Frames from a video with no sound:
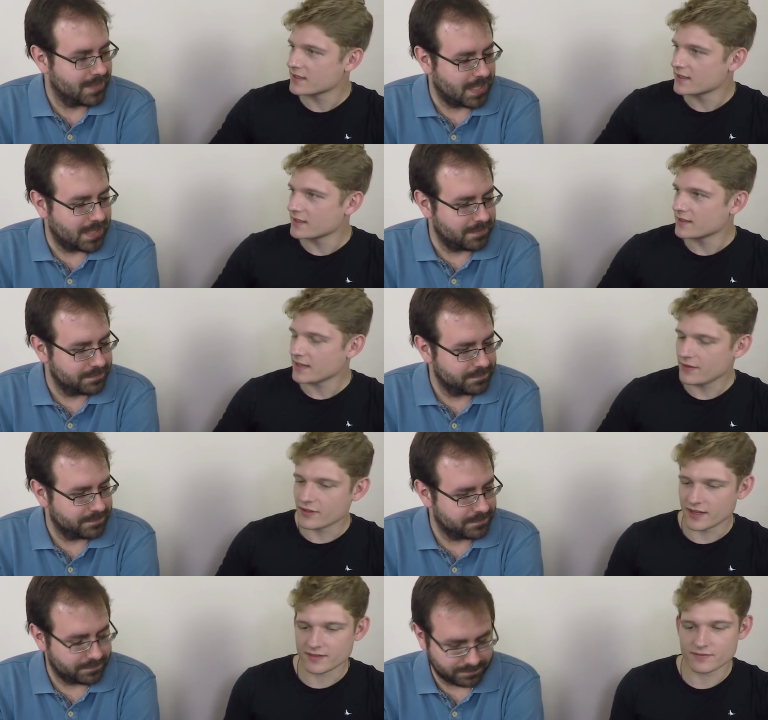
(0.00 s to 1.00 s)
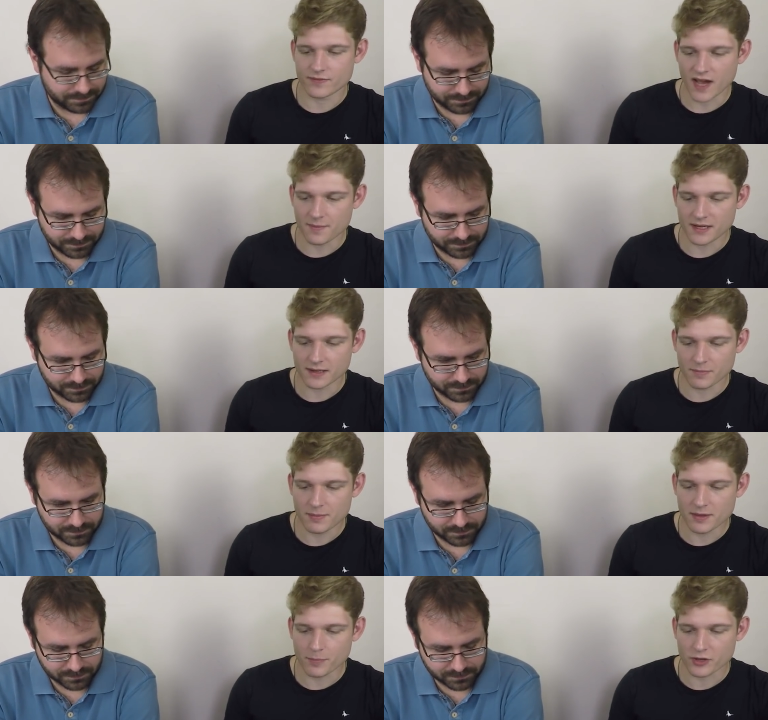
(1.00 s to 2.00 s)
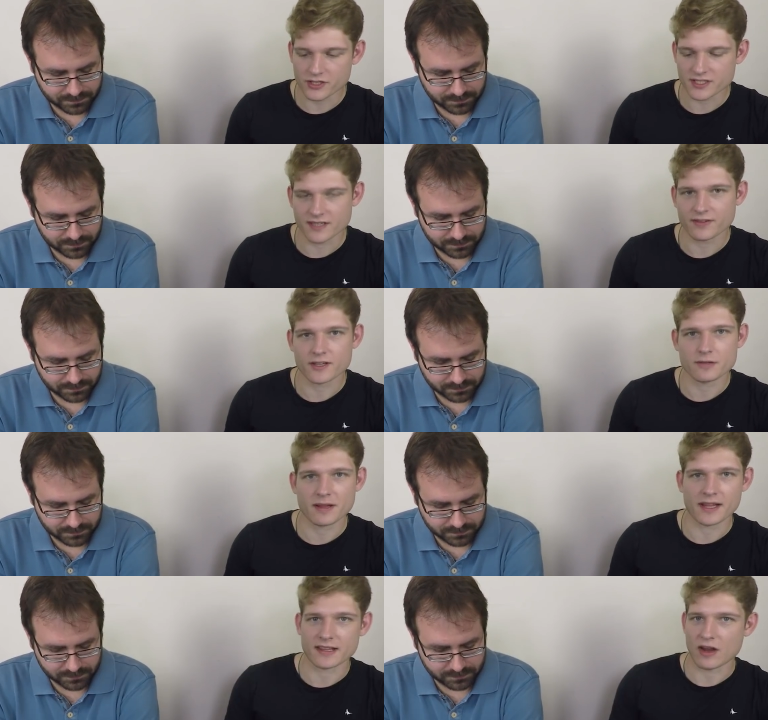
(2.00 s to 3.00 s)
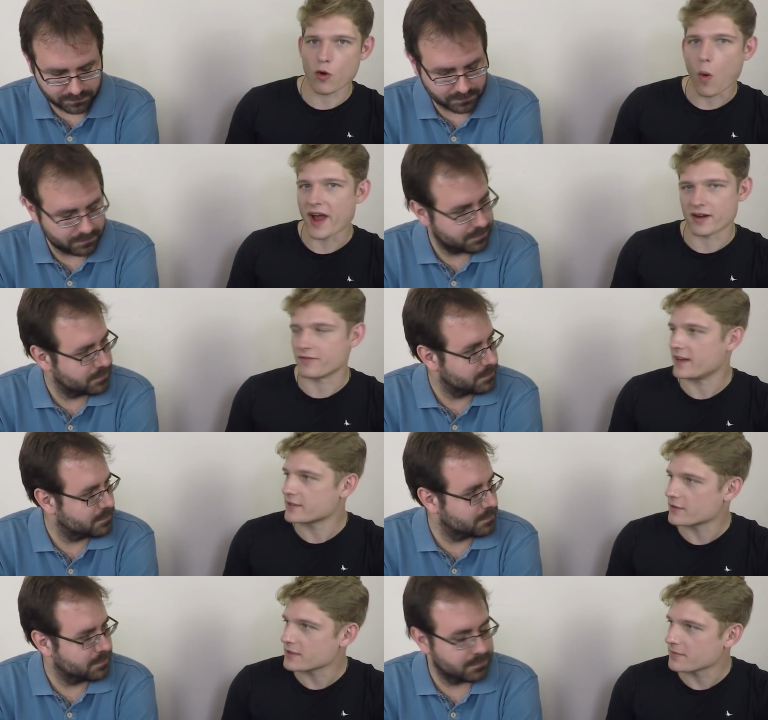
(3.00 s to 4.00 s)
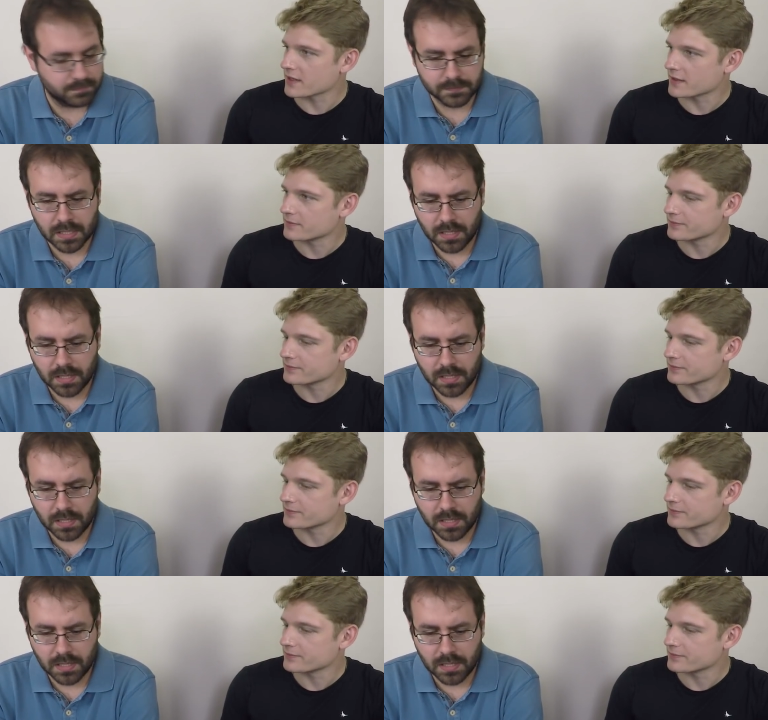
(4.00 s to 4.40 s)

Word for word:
Speaker 1: Yeah. Even it. I mean, maybe the purchasing phase should be like the acquire phase or something.